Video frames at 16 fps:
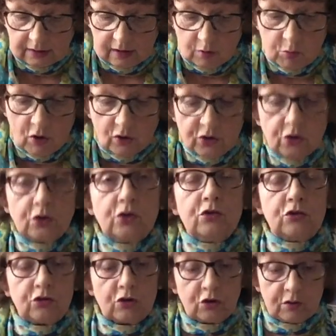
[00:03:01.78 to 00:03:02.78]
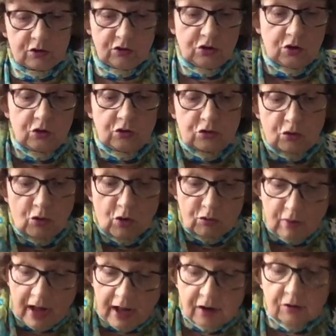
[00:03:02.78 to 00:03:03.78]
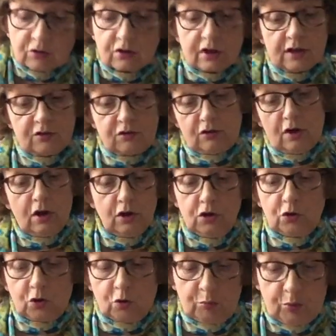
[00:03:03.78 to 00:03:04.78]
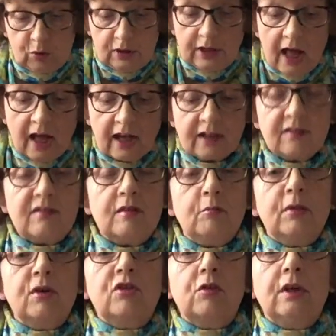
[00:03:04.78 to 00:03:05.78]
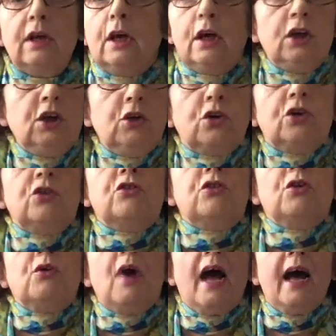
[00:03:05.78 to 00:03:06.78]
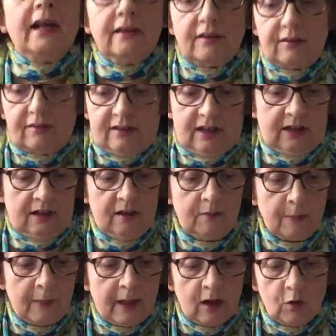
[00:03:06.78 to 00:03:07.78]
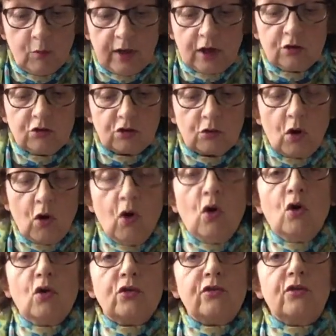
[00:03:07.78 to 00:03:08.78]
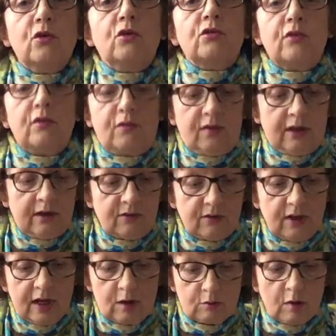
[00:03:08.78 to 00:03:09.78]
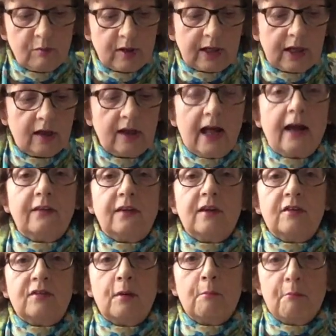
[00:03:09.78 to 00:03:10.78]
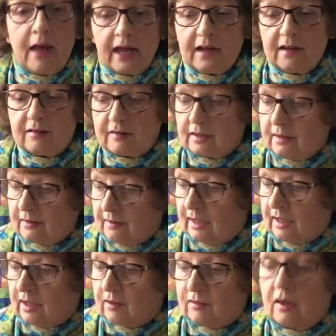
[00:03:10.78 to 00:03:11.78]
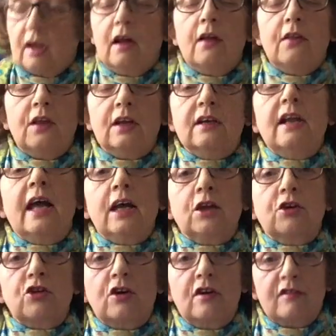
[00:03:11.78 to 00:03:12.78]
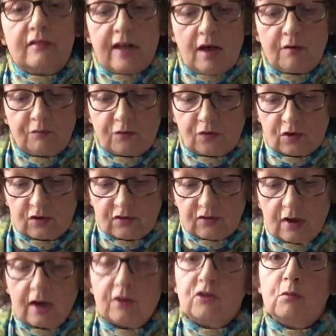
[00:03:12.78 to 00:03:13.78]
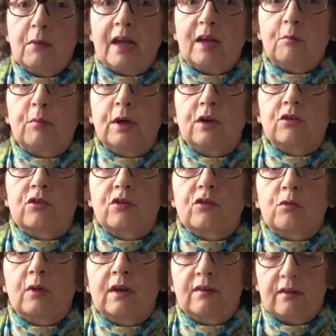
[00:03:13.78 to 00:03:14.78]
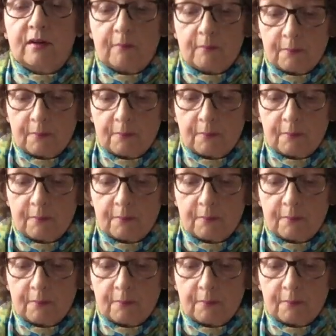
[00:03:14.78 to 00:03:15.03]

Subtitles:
And what you could do is you could draw around it, you could put lines in between it, you could do anything. We can do all sorts of things when we collect these amazing things that nature has left for us to make pictures with.